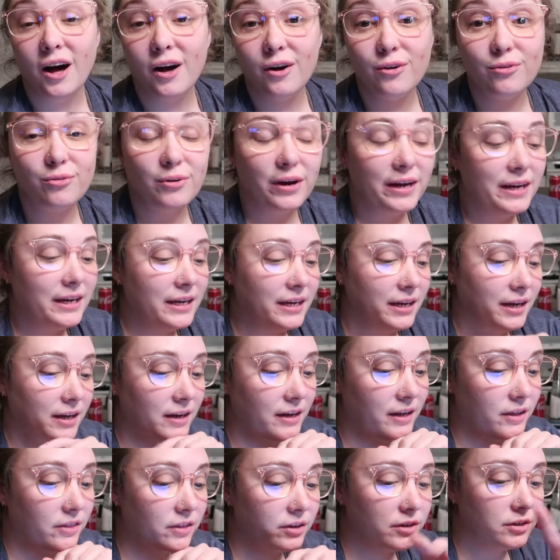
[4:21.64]
Alrighty,
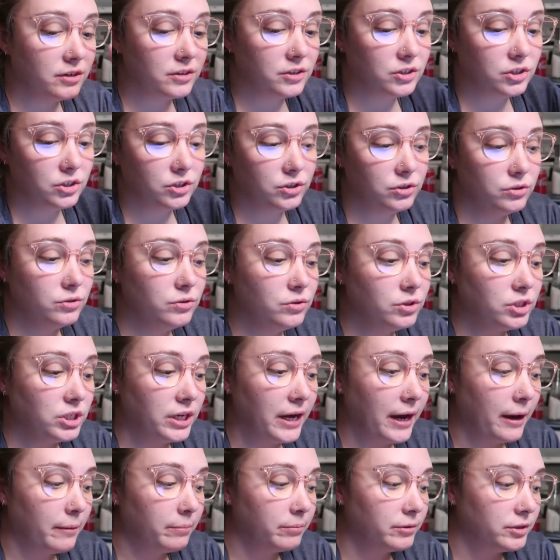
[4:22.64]
another 2
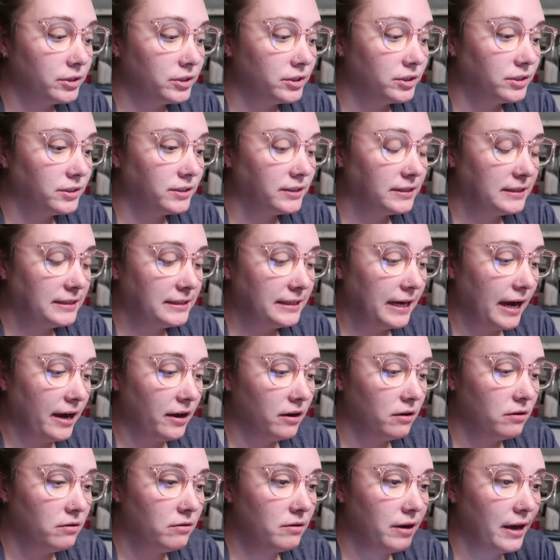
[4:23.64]
chapters
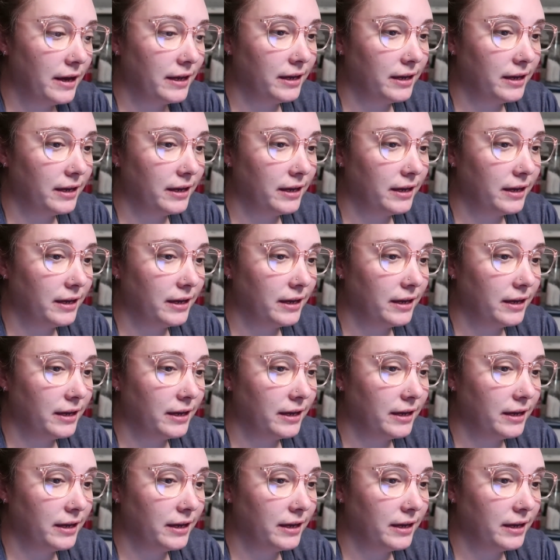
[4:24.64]
down.